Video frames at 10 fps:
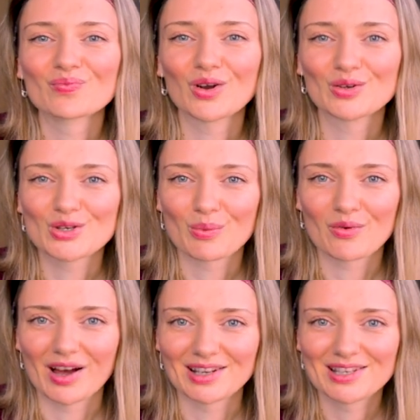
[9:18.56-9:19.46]
on top
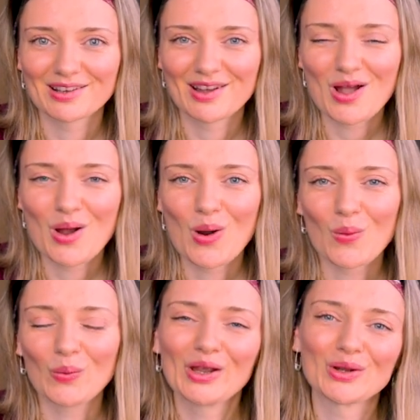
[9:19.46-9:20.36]
of that.
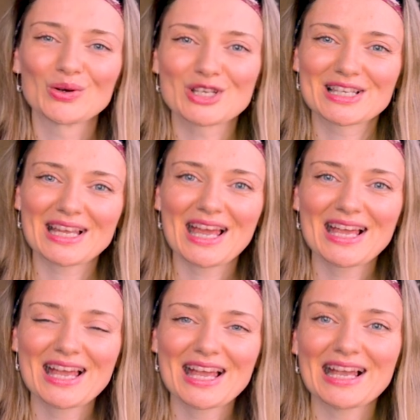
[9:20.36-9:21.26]
We can also
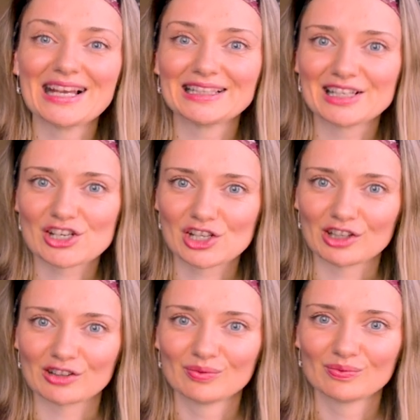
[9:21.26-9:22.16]
say in
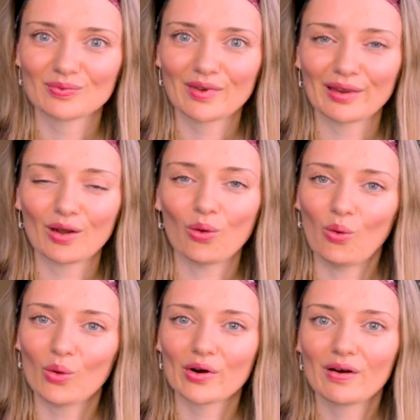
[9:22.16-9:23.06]
addition
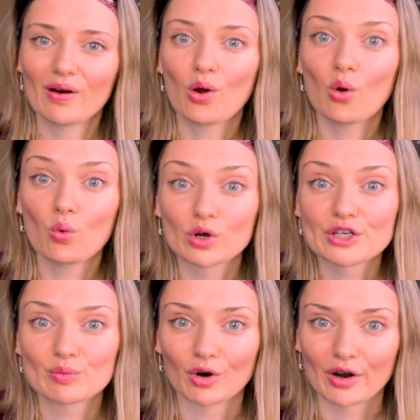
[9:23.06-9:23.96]
or
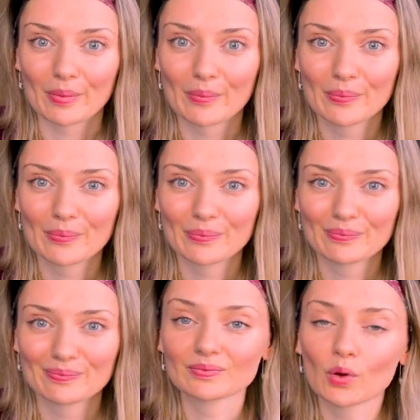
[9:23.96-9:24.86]
what's more.
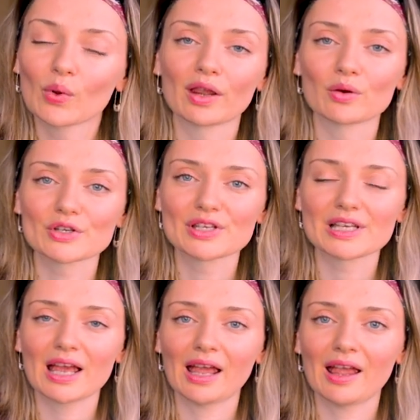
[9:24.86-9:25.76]
We can also
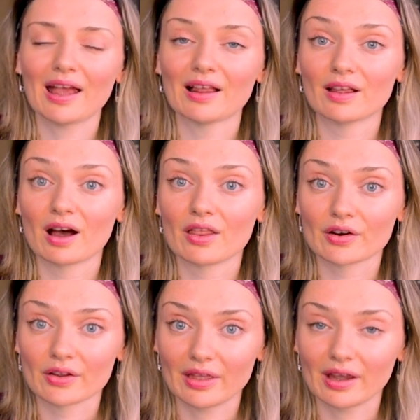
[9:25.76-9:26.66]
say
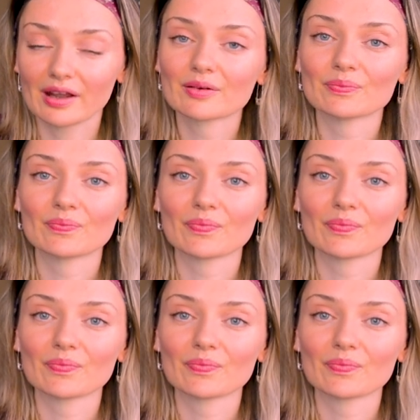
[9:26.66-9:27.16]
another thing